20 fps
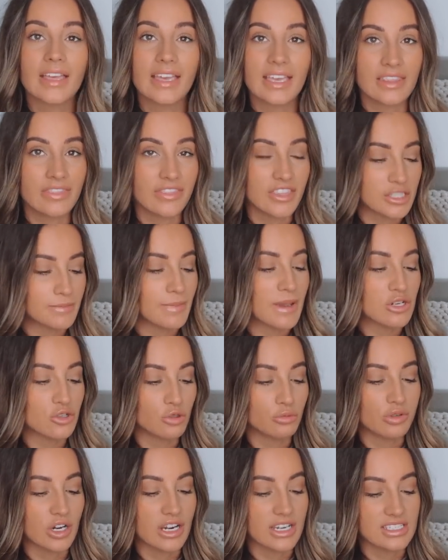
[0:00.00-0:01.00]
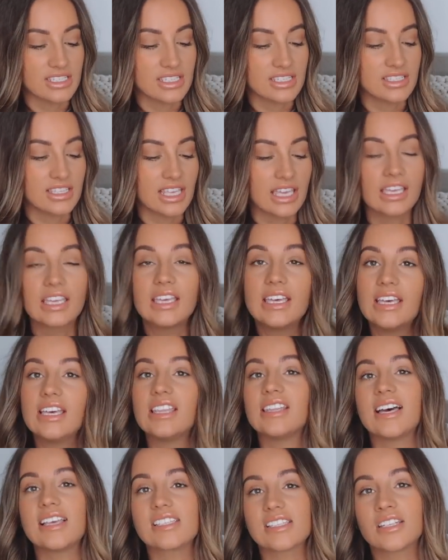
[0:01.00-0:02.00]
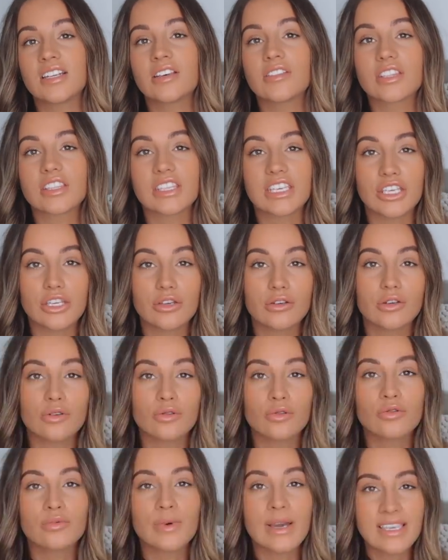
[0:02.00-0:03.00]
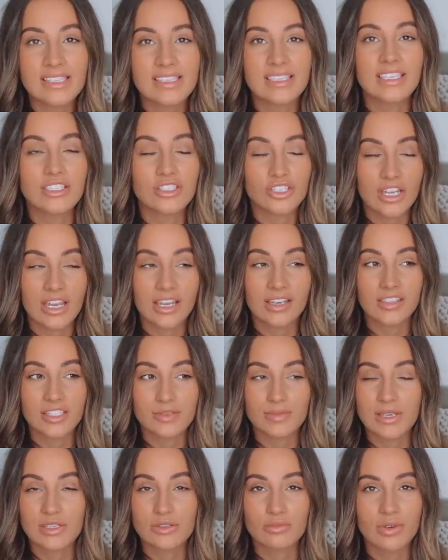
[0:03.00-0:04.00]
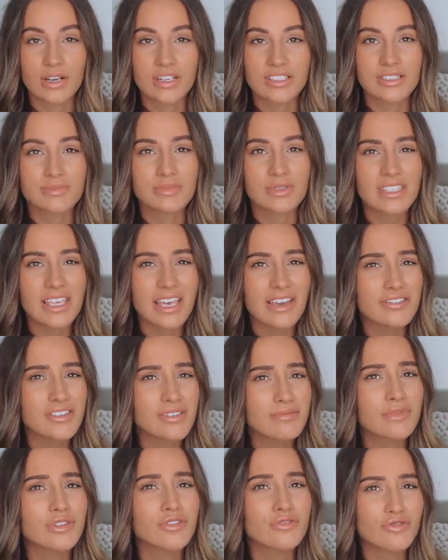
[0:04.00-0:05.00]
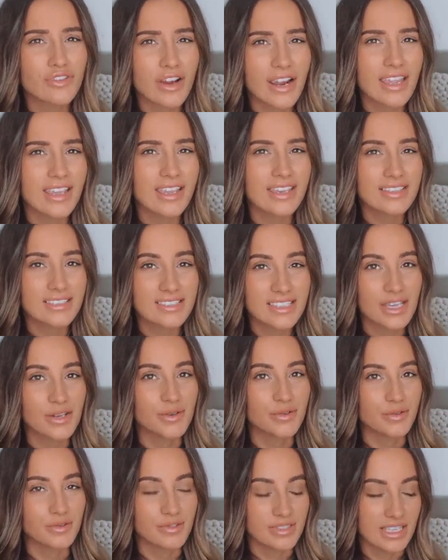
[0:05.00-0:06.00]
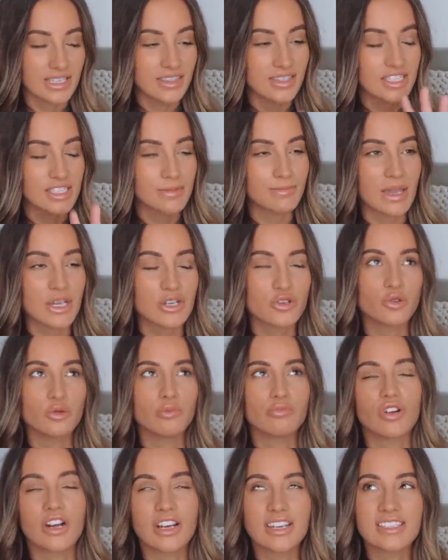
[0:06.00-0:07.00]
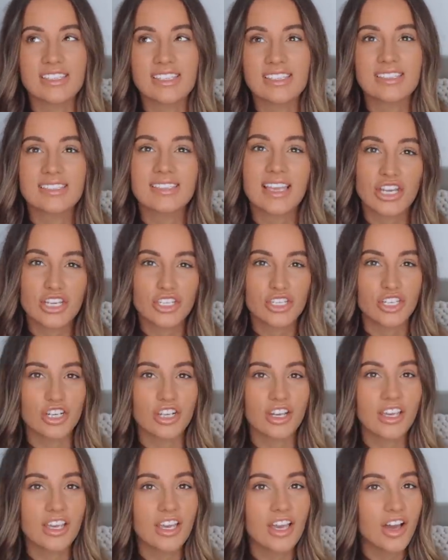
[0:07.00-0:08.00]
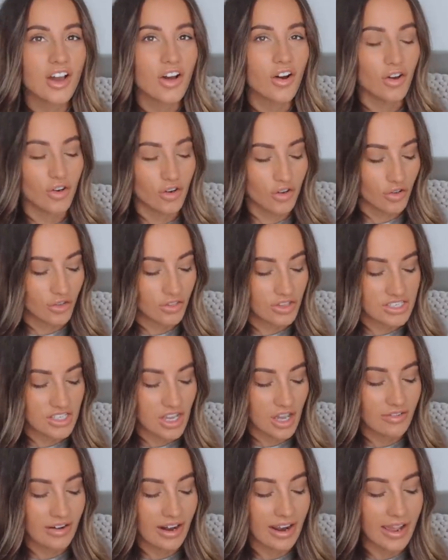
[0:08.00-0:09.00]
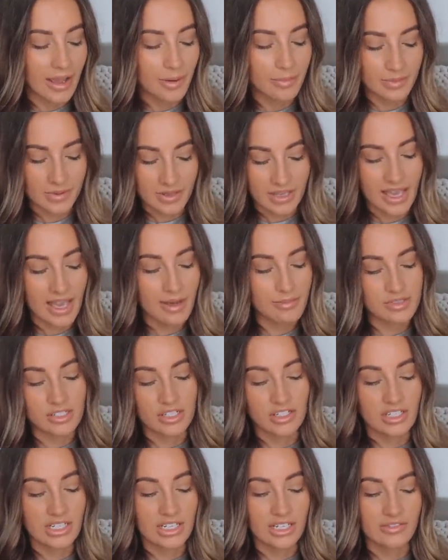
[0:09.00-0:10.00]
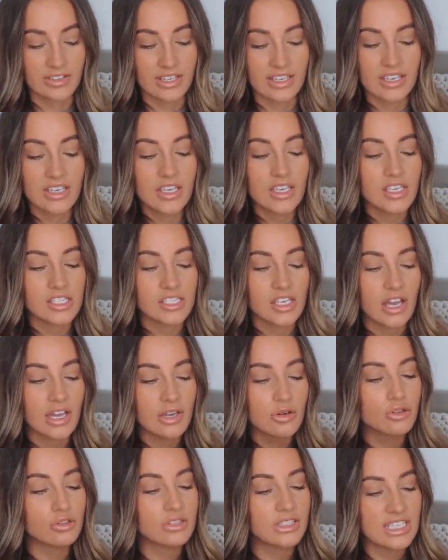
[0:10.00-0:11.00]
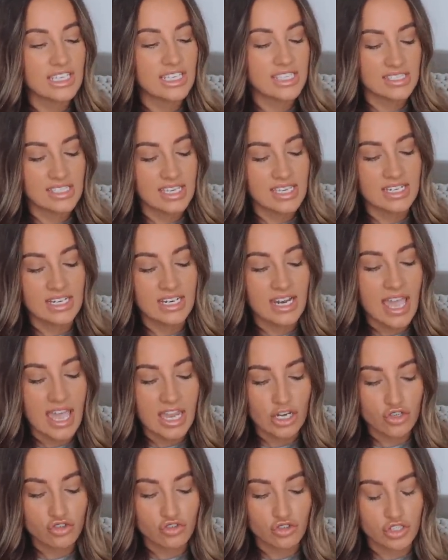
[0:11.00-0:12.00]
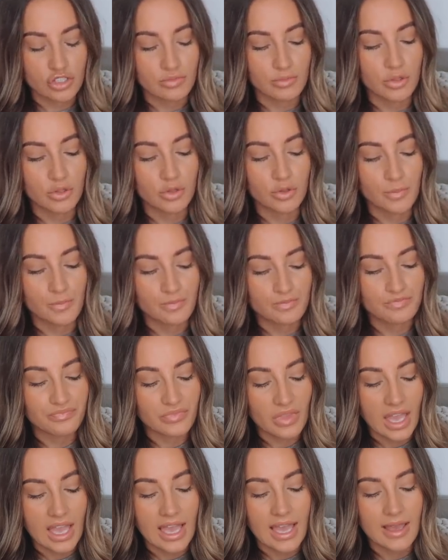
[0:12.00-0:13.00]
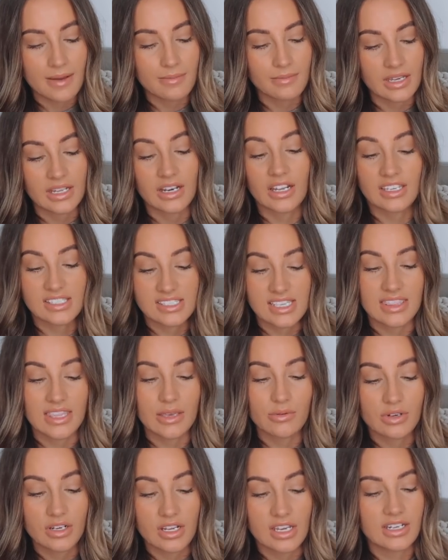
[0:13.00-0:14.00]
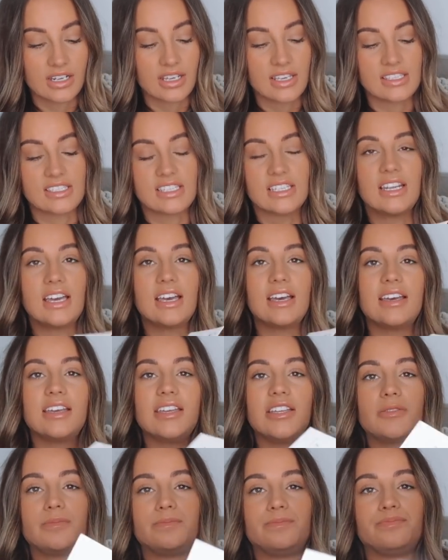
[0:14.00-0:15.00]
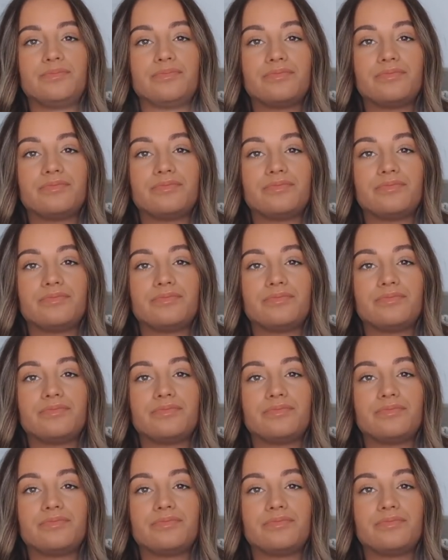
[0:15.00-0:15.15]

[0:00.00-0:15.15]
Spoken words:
in the special prices thing. That's another thing, you always need to check the special prices, because they have some great deals in the special prices section on the Zara app. I absolutely love it. So I got these in an extra small, and like I said, they were $9.99.